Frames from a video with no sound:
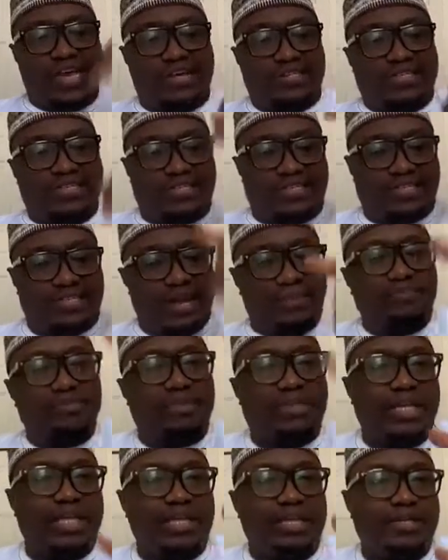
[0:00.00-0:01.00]

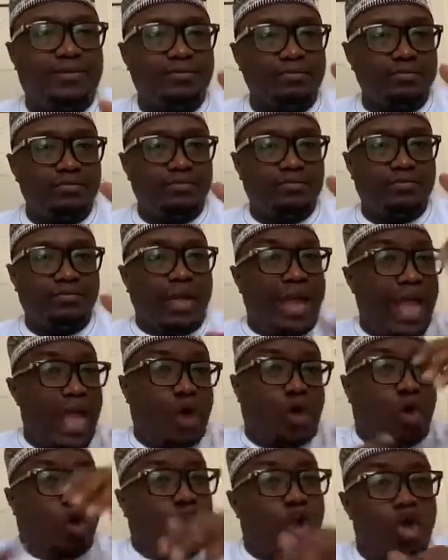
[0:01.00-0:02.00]
something, a
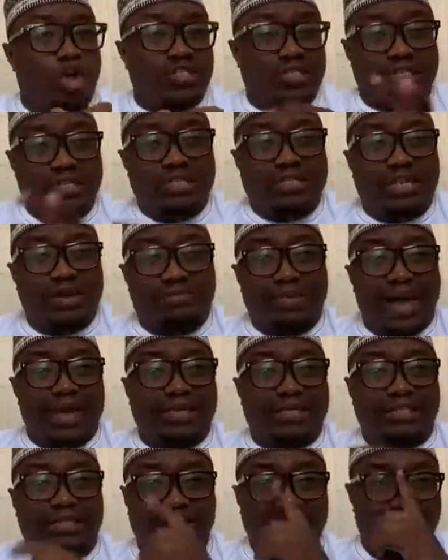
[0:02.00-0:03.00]
clause in the
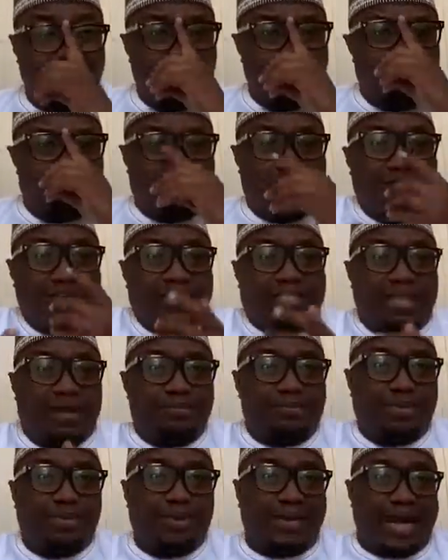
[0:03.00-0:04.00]
marriage? For
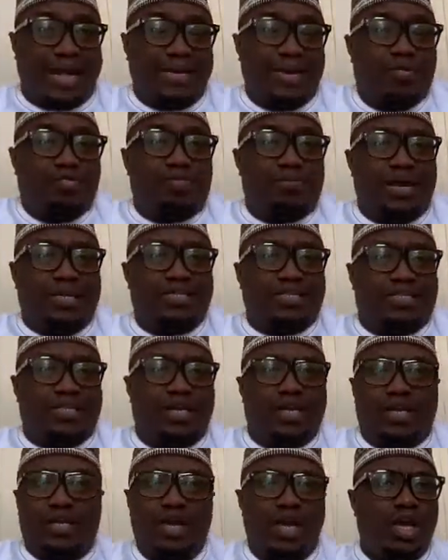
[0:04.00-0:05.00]
example, can a woman
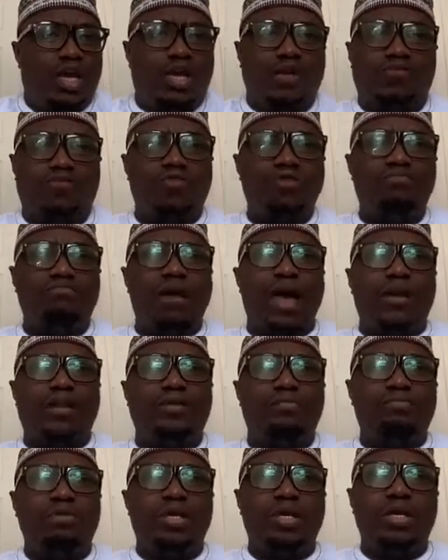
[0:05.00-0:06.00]
say, if you marry
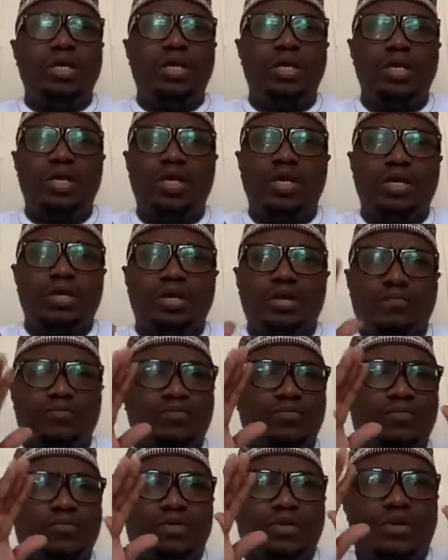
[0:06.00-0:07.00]
me,
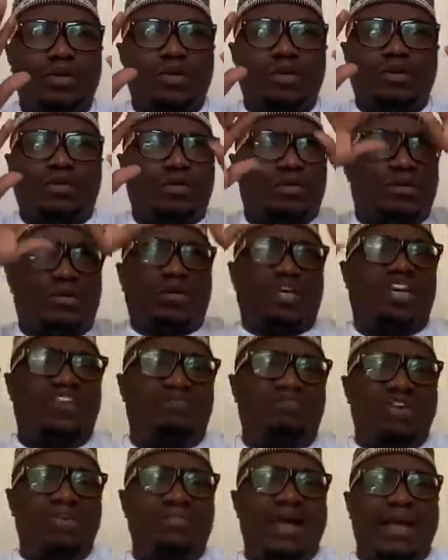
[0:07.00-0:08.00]
get
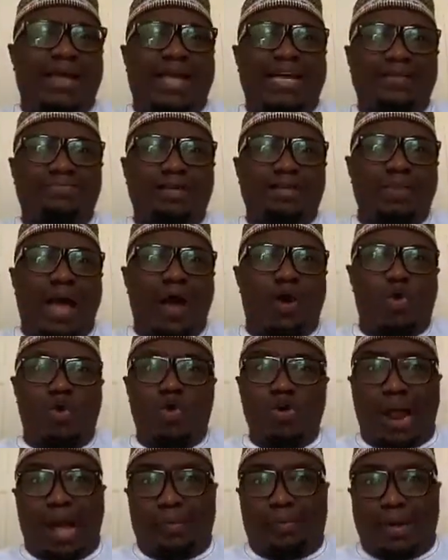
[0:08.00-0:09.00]
me my
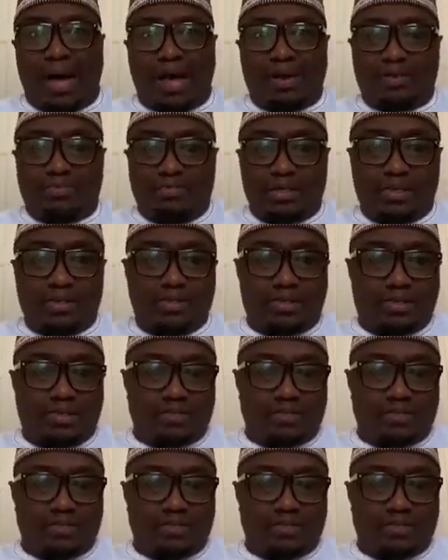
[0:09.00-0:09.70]
own apartment,